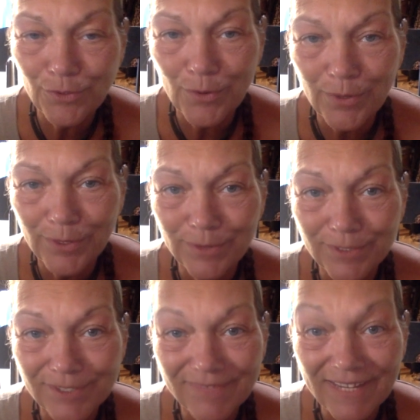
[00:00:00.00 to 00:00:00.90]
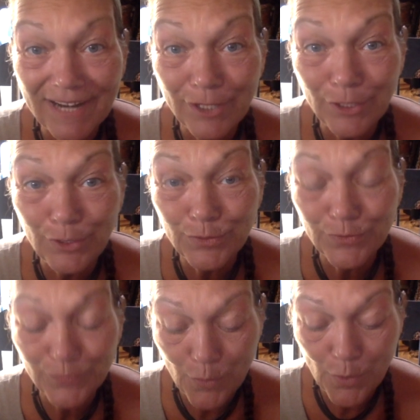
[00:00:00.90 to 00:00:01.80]
oils that I use
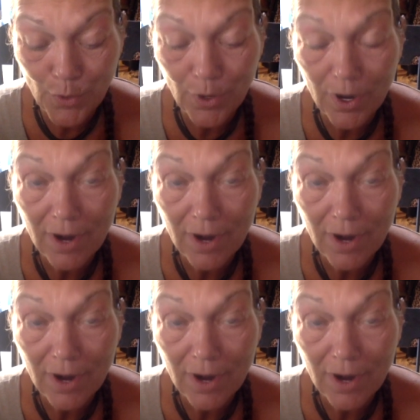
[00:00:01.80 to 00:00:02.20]
for